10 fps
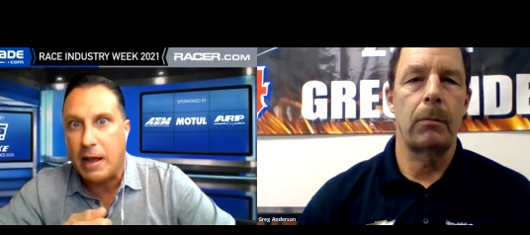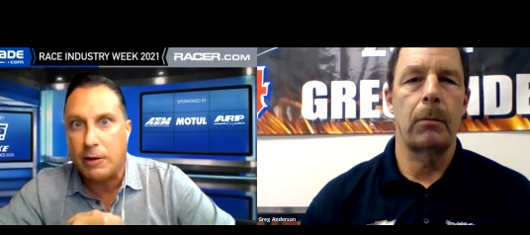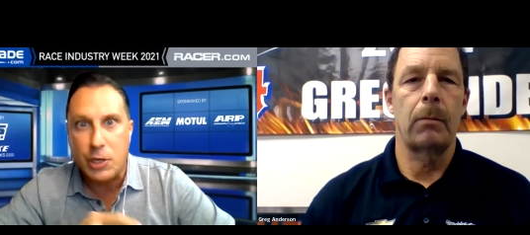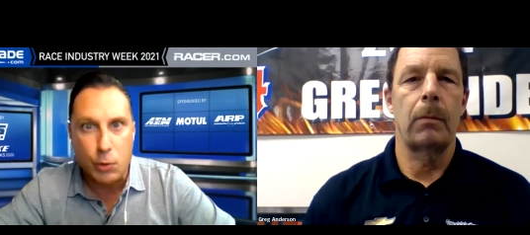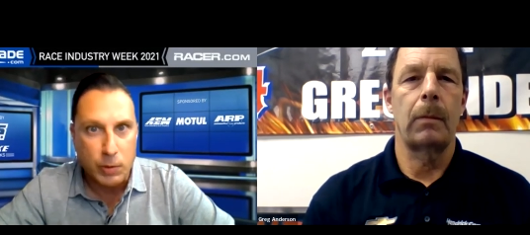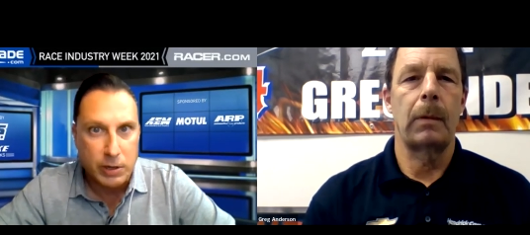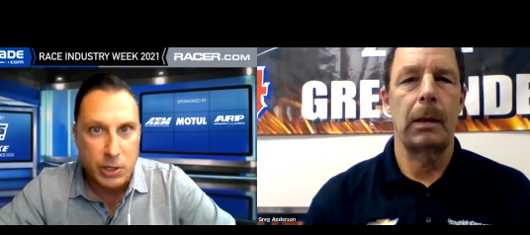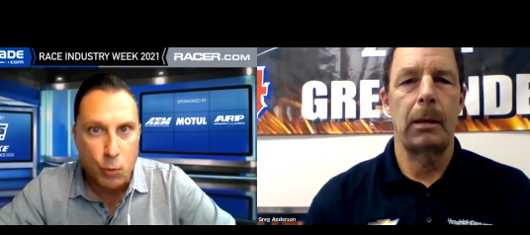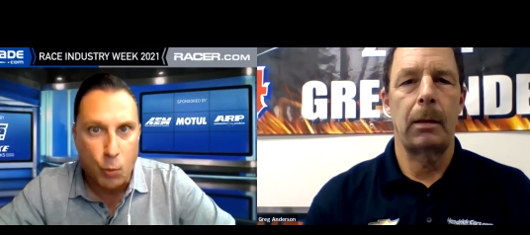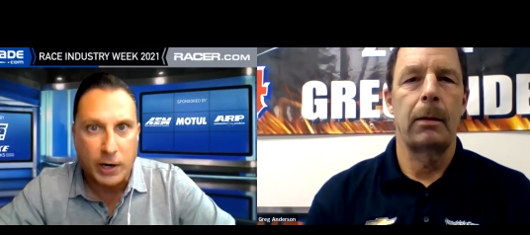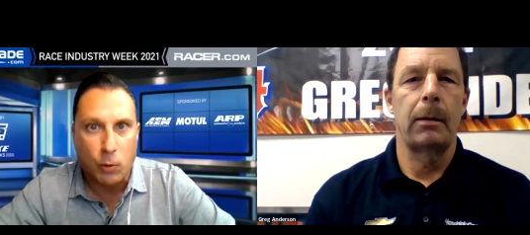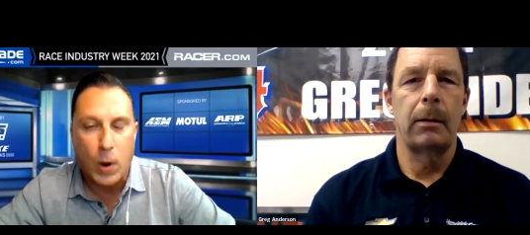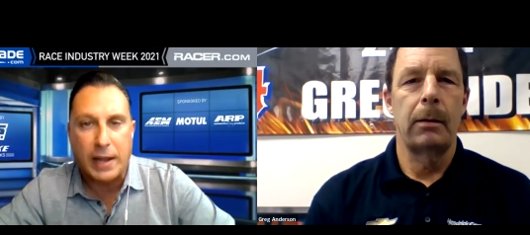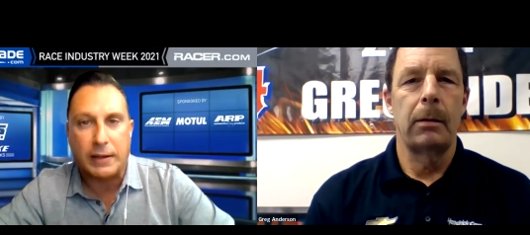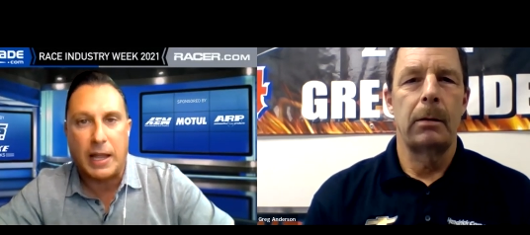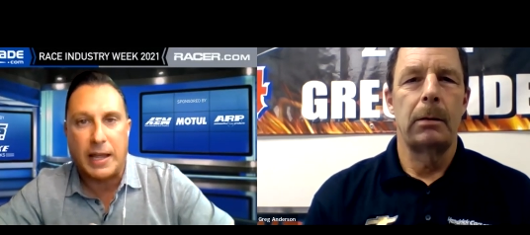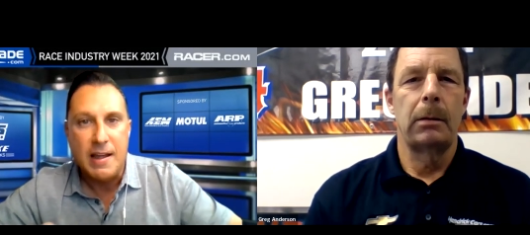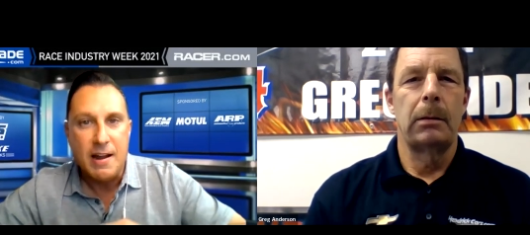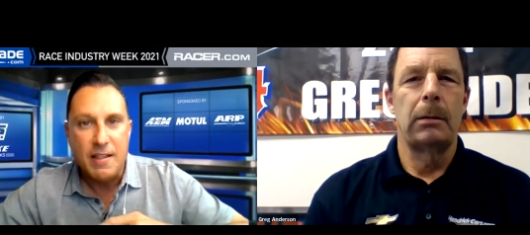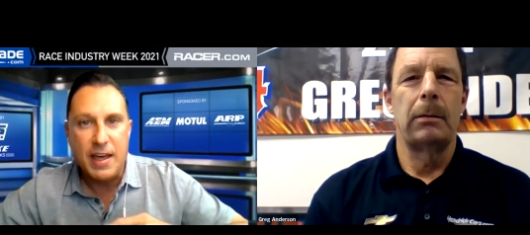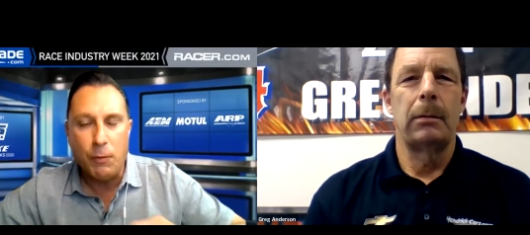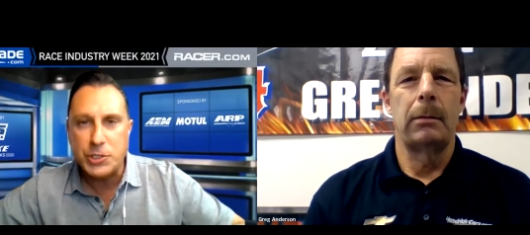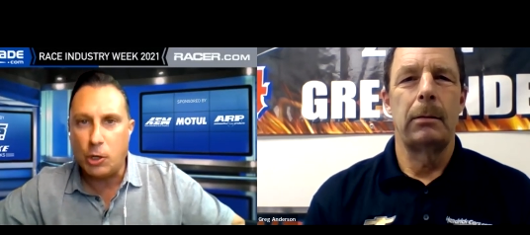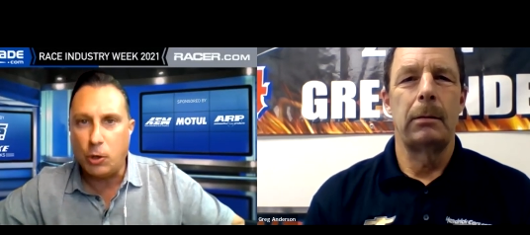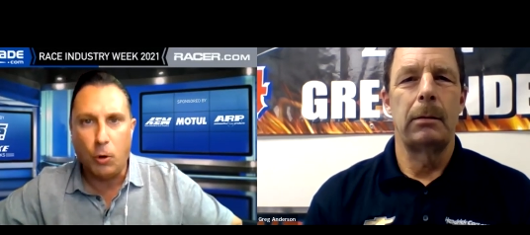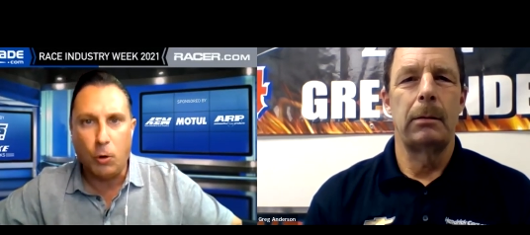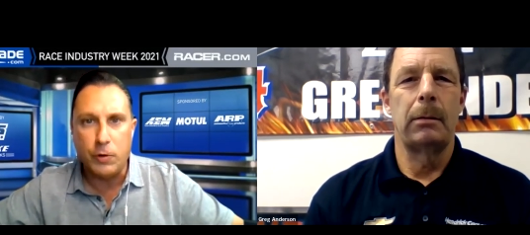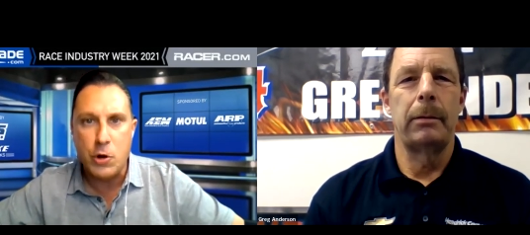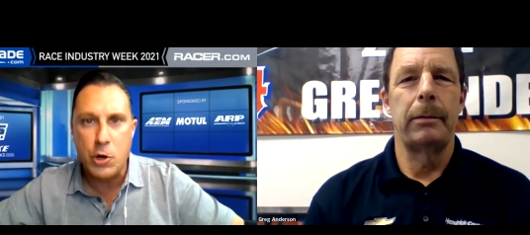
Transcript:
Speaker 1: and now you you want to win, like that was a whole